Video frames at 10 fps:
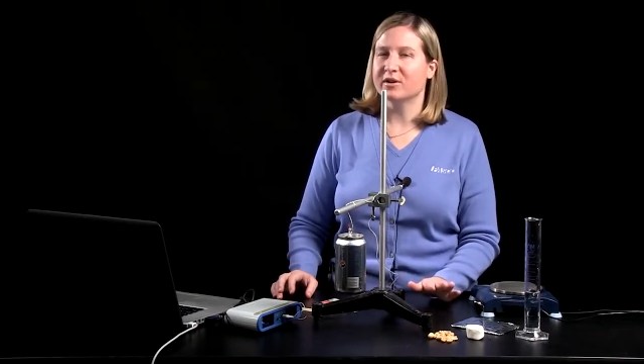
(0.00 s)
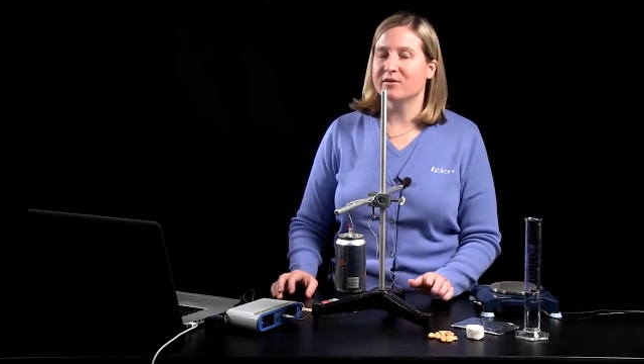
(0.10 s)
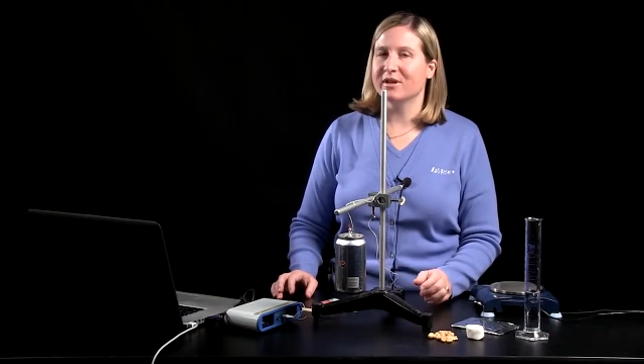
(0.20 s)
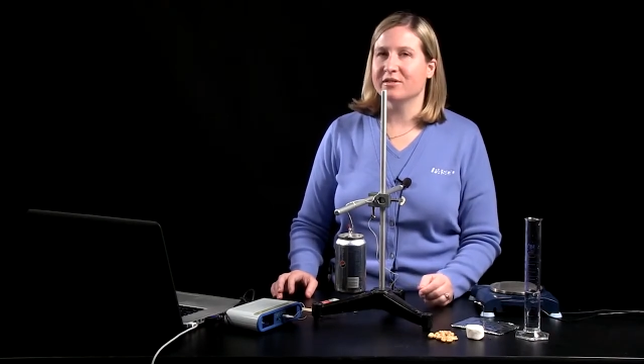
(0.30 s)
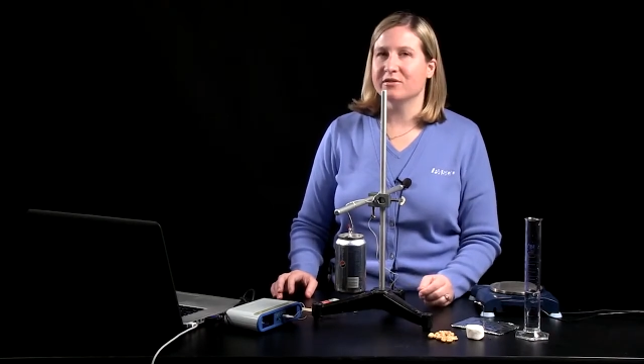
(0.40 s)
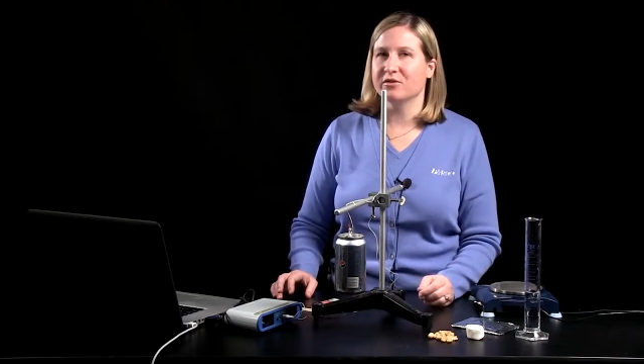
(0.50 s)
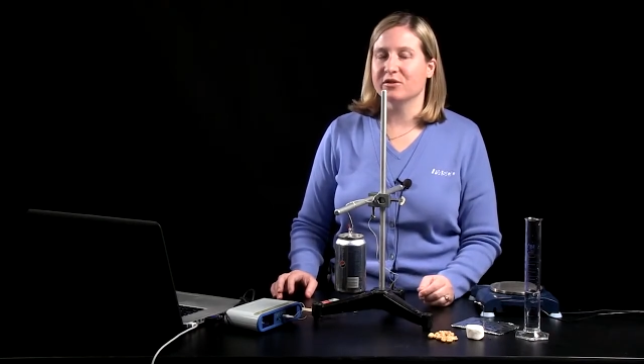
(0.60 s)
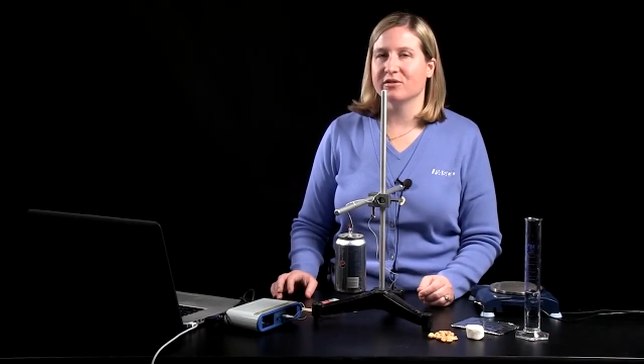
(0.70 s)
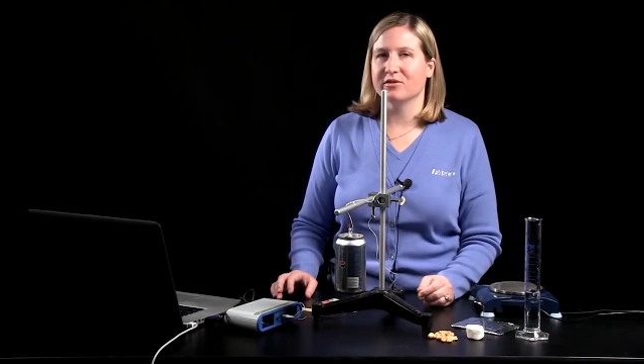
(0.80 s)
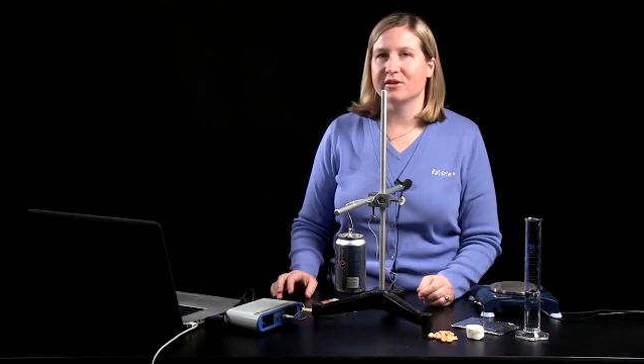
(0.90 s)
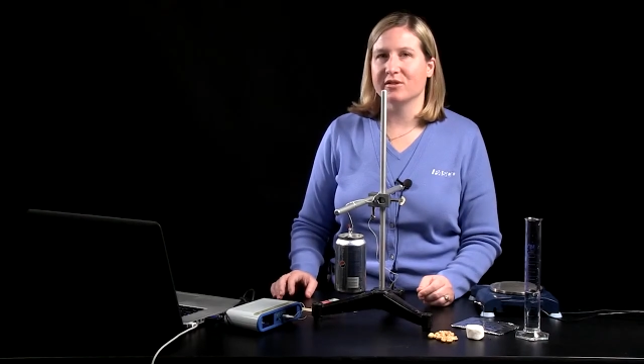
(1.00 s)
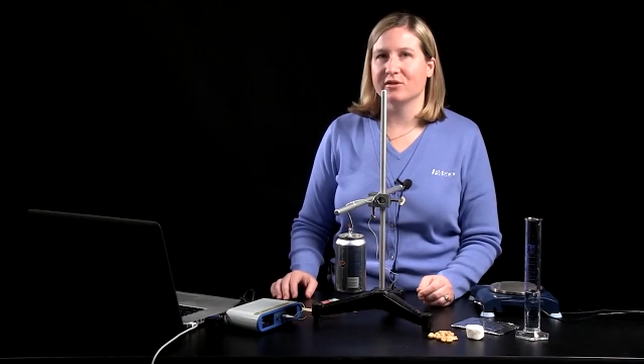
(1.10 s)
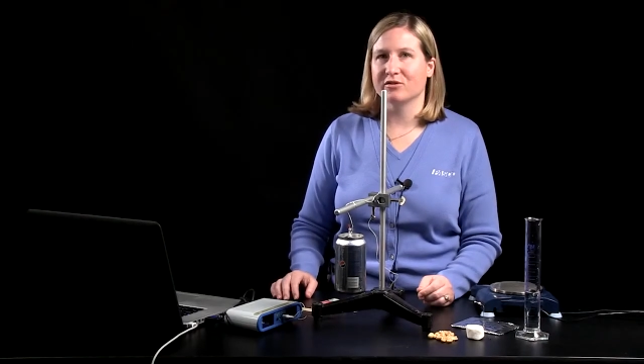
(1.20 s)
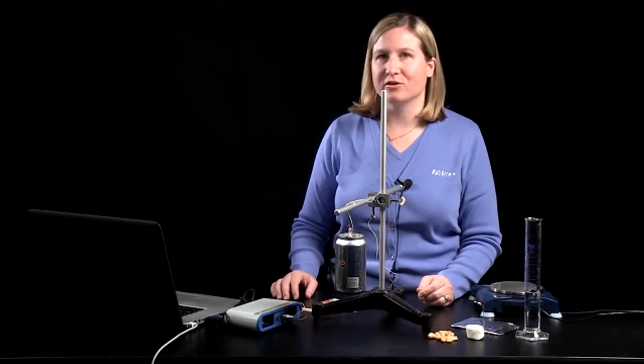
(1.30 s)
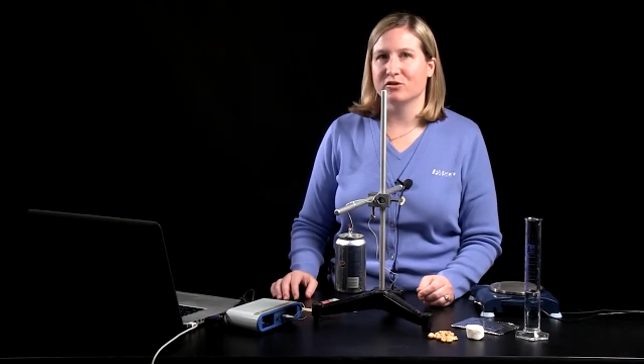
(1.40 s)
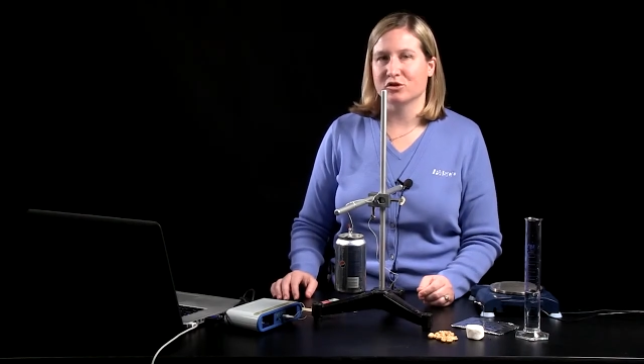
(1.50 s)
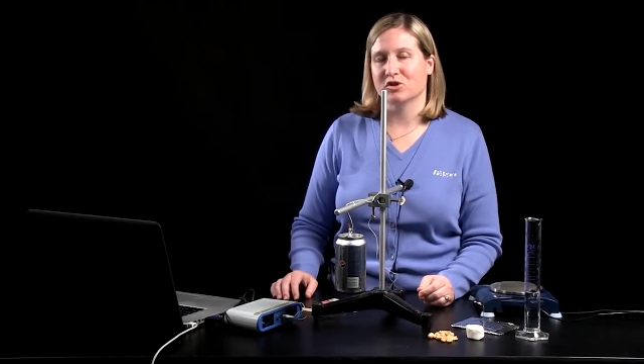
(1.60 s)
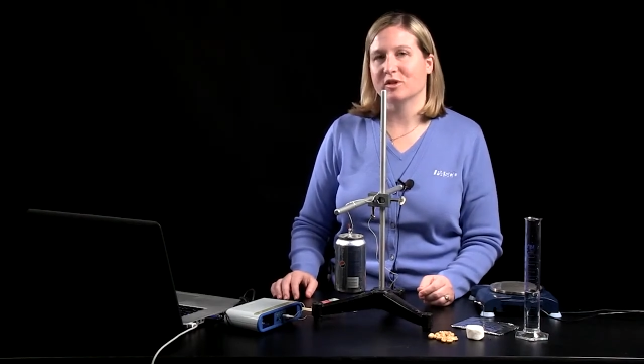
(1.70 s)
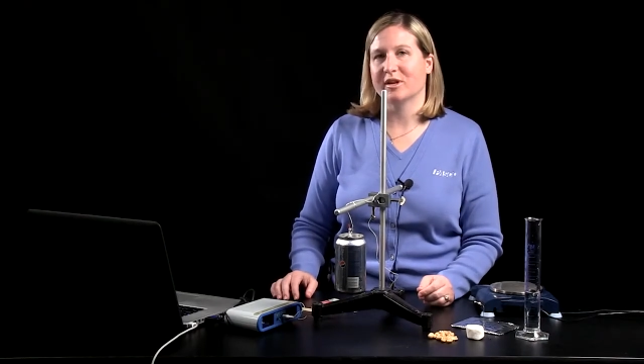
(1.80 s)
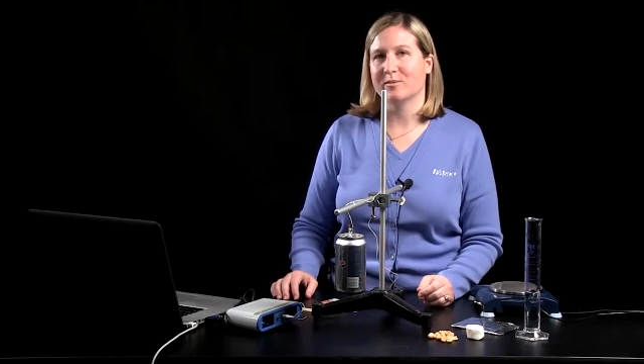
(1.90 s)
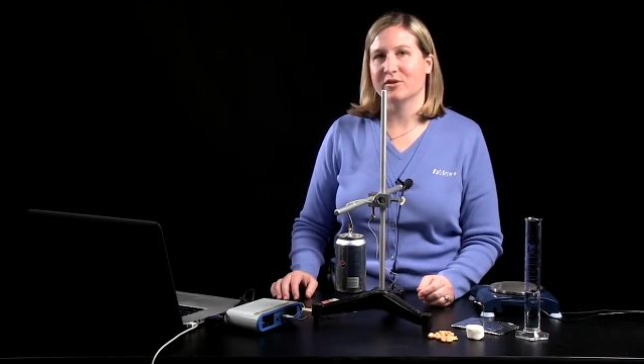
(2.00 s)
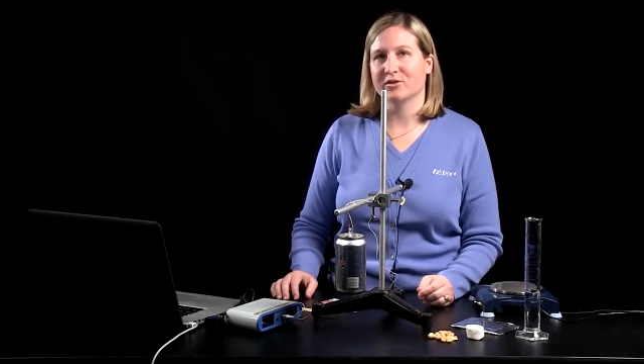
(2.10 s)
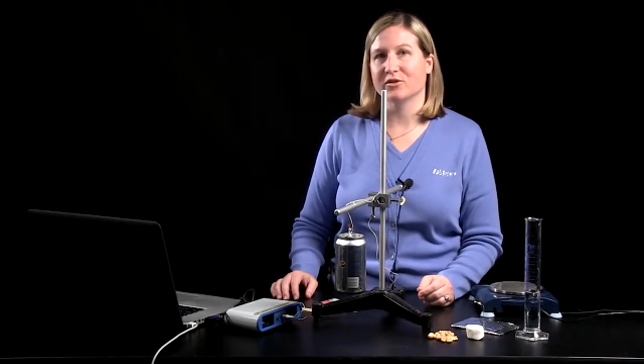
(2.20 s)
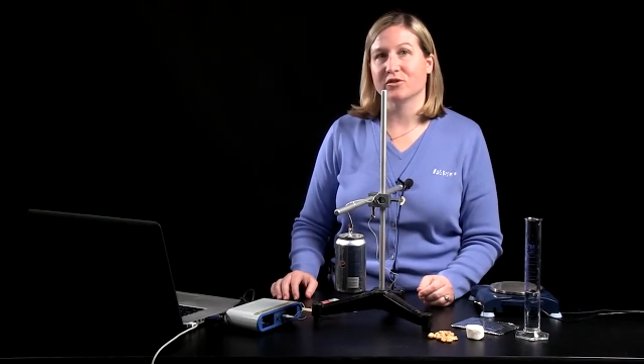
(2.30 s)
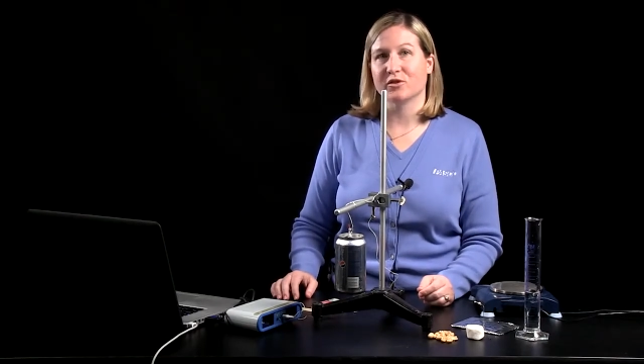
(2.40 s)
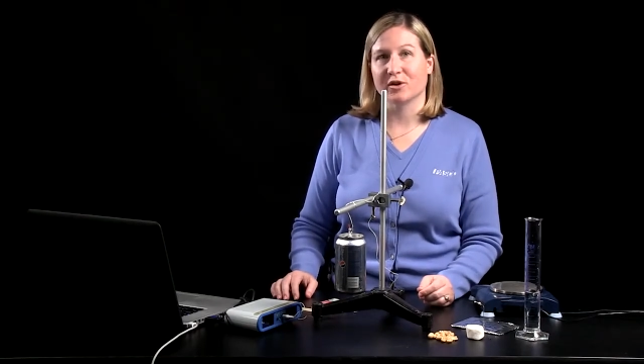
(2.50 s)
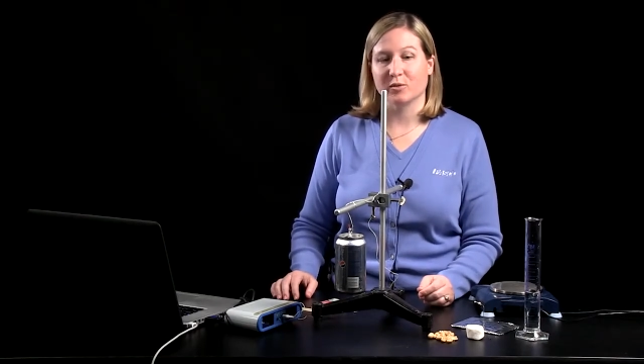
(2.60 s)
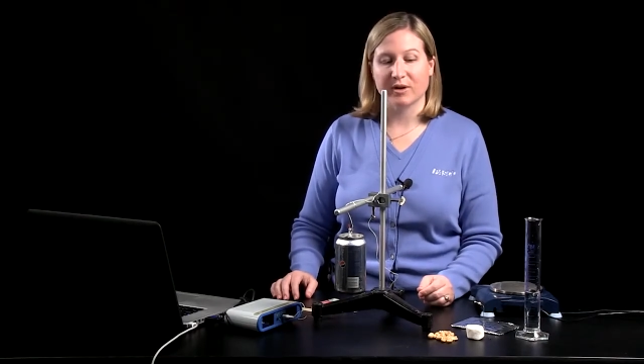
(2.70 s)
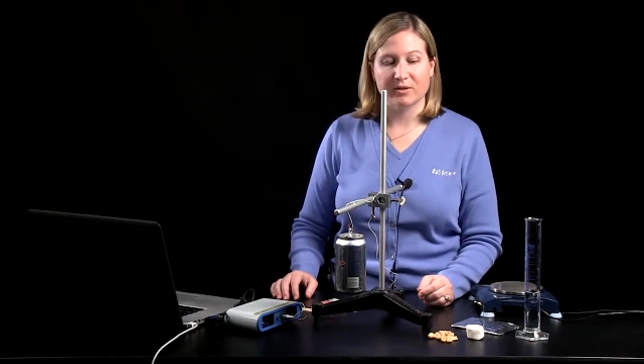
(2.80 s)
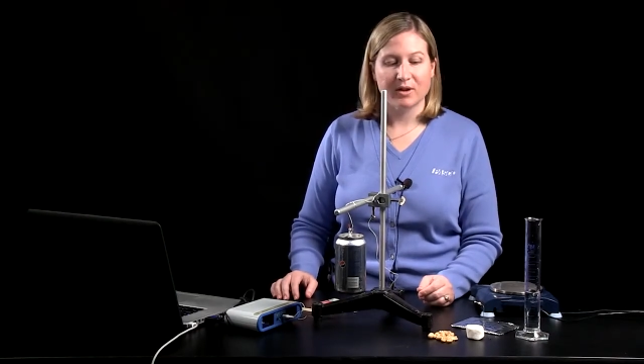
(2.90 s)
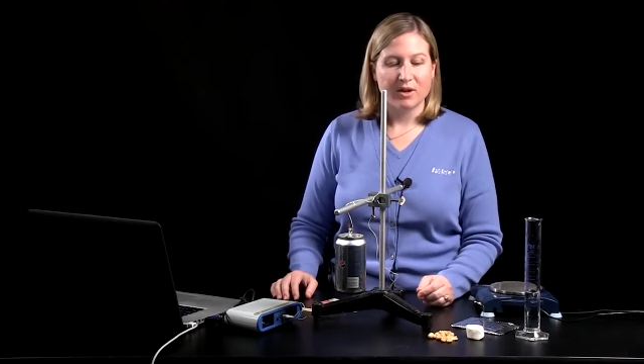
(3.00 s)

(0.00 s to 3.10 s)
don't let the students see those nutrition labels to start with.